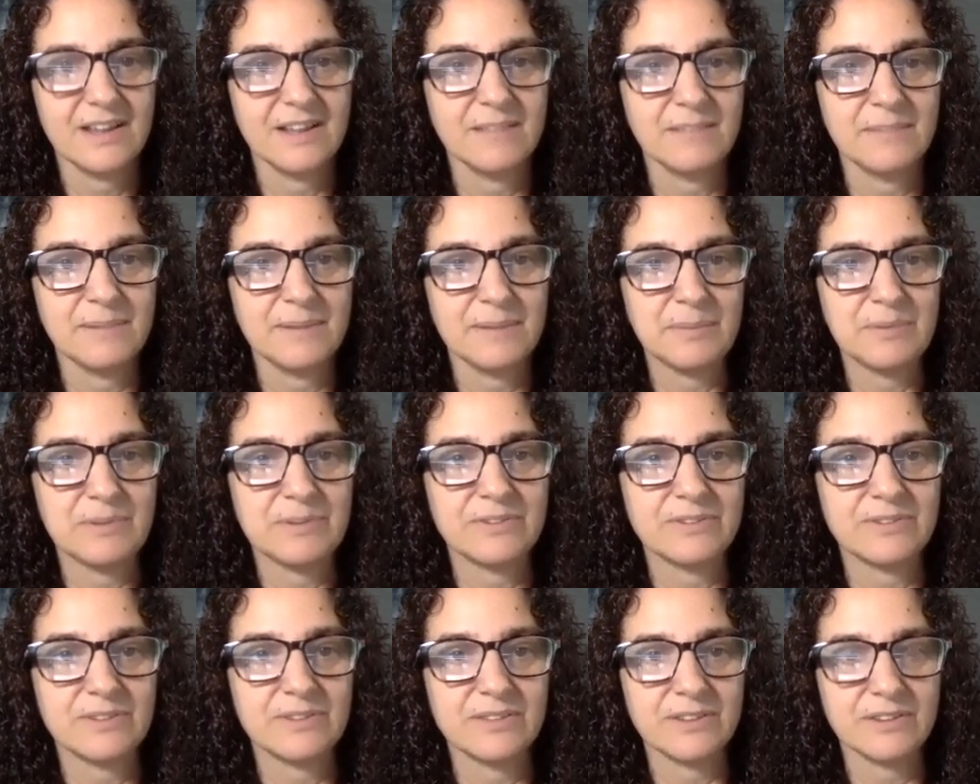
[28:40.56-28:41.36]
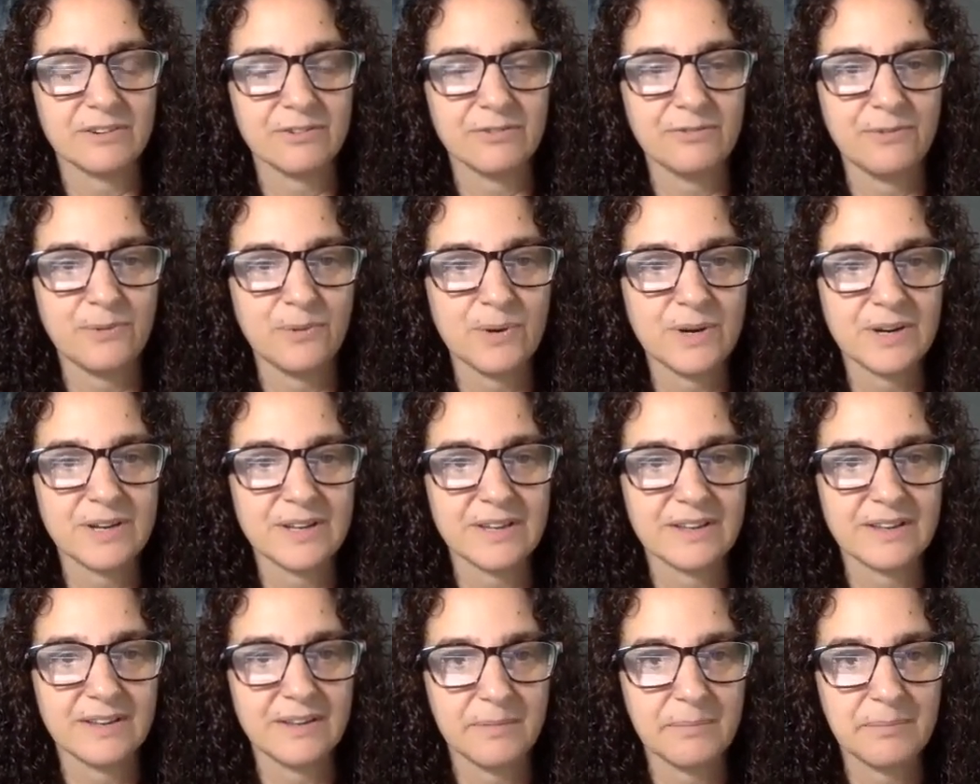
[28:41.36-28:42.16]
People in their
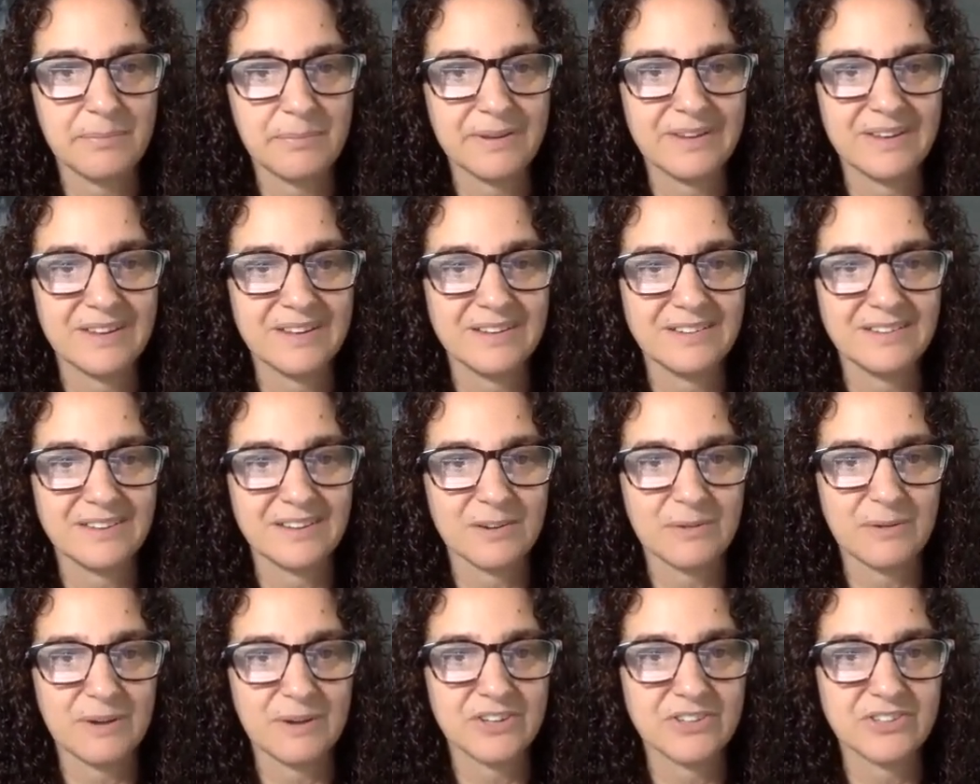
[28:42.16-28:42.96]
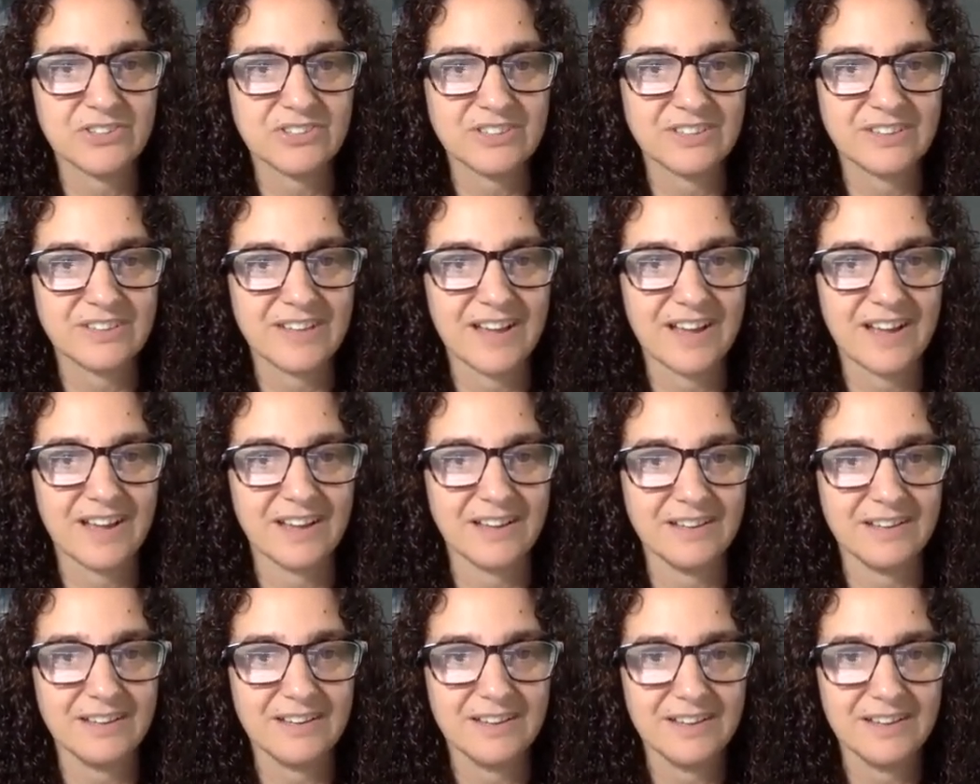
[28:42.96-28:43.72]
40 begin to question that.